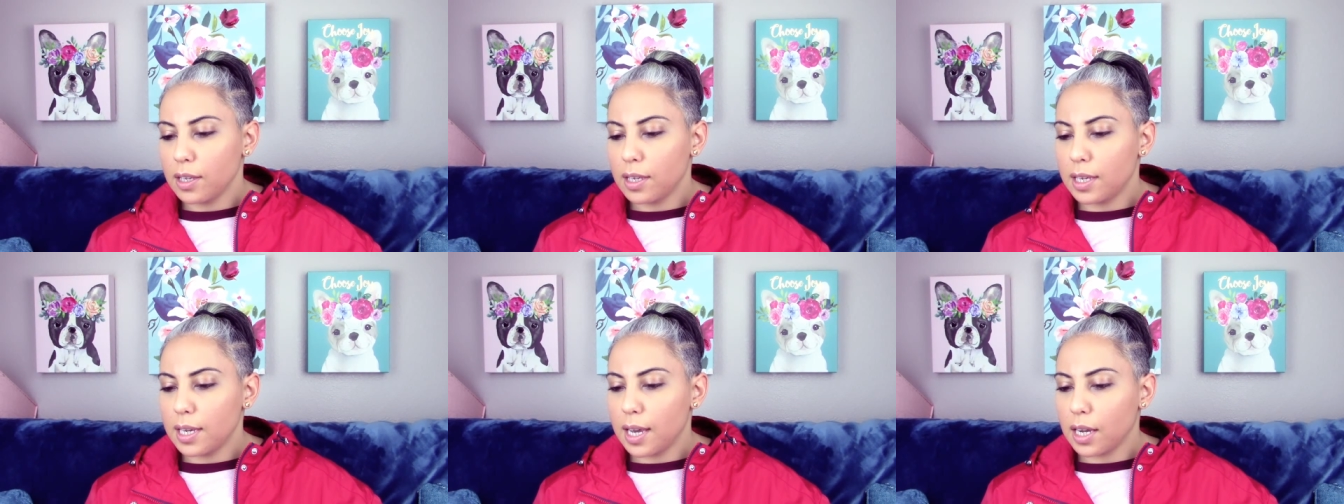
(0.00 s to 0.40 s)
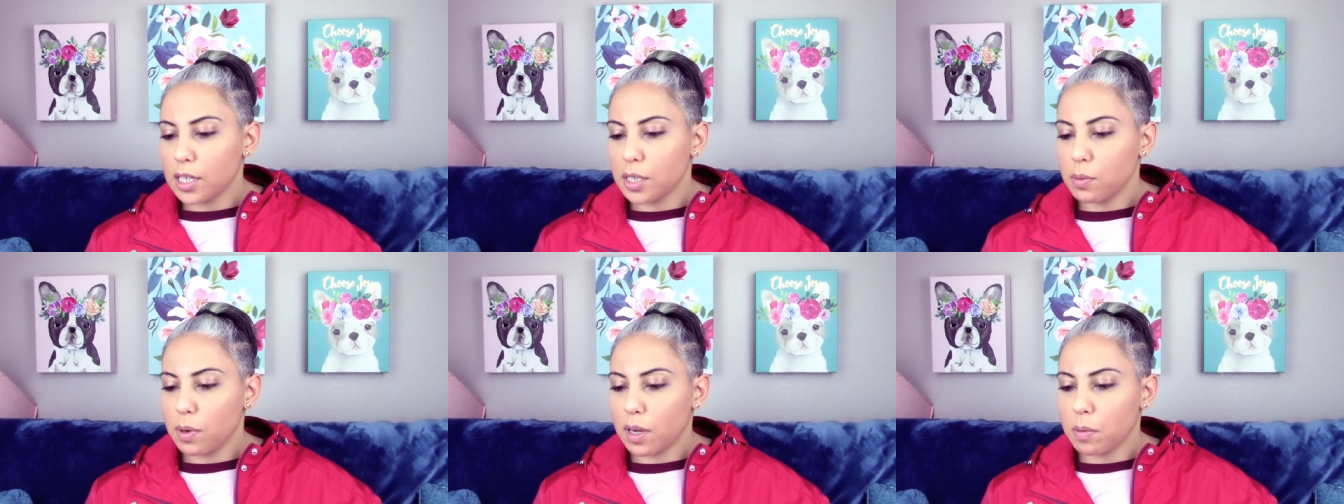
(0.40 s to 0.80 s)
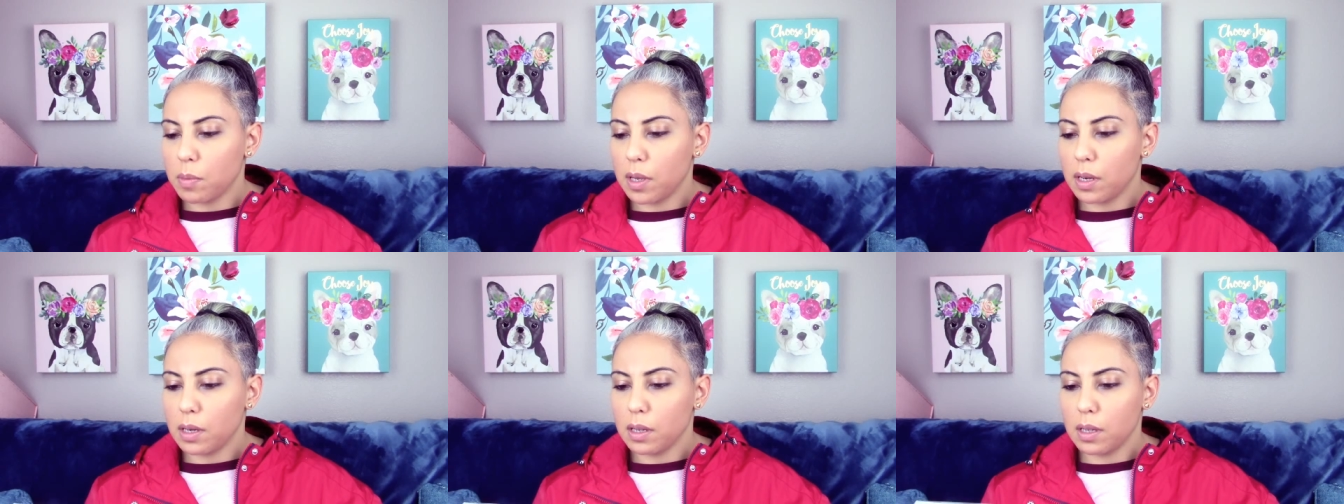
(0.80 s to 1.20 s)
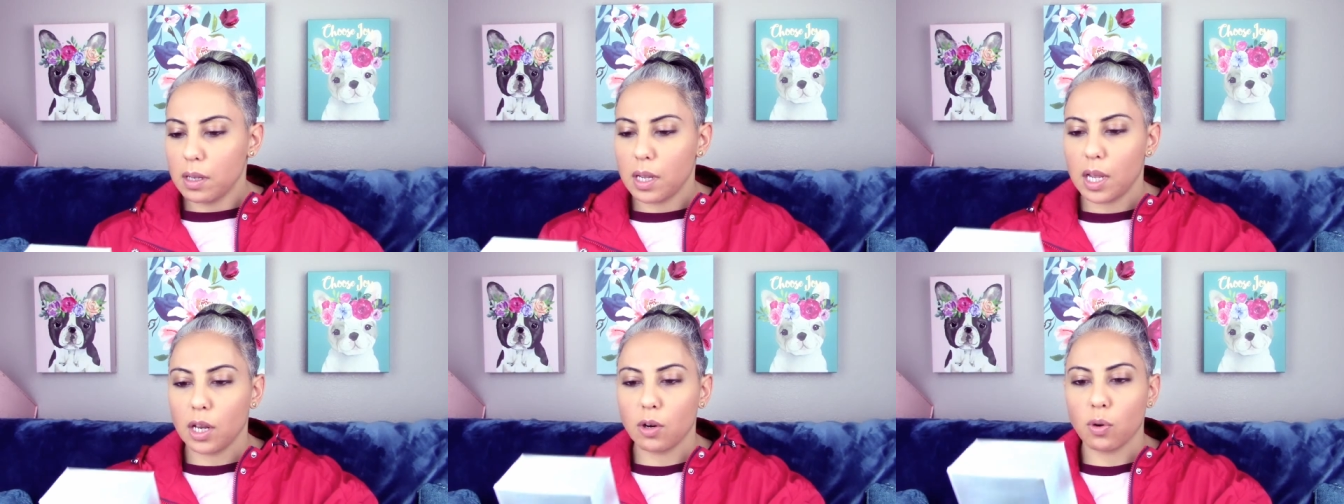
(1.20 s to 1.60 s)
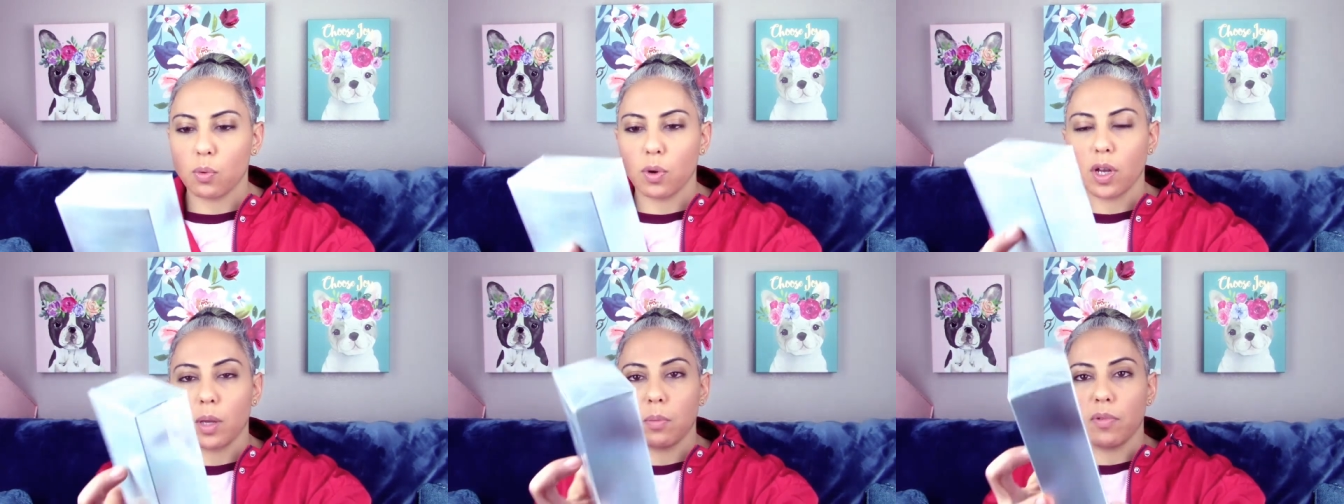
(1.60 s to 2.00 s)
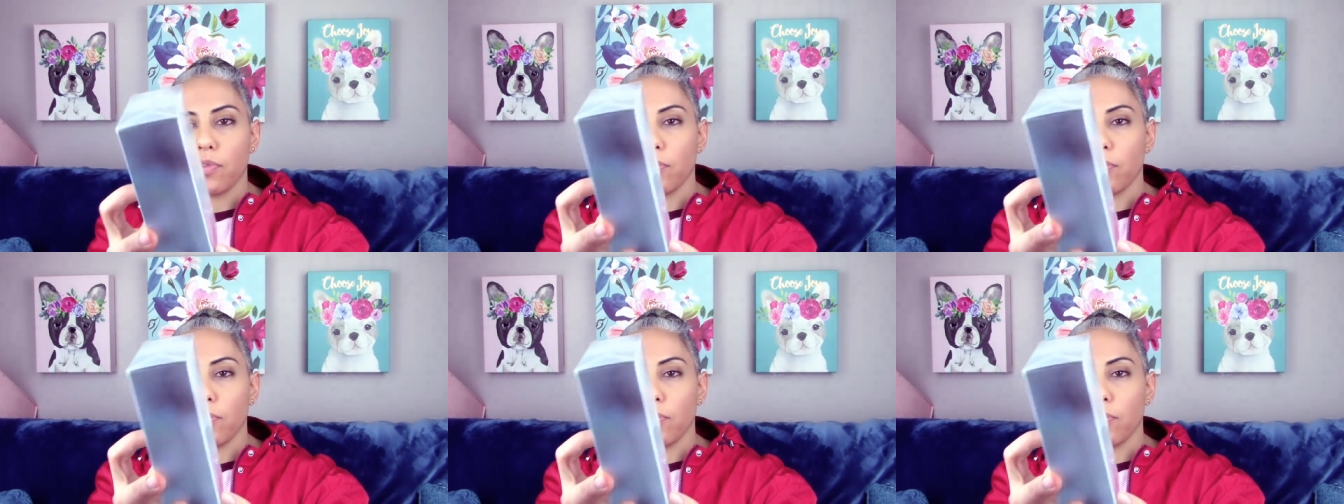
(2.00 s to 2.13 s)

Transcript: He actually recommended Inner Realm